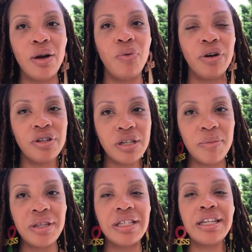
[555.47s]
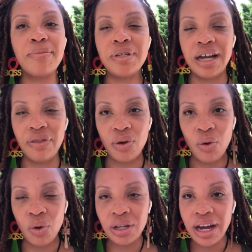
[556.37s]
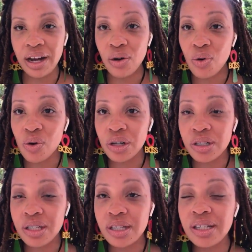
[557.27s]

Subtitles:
What are some of the steps? I got the online course,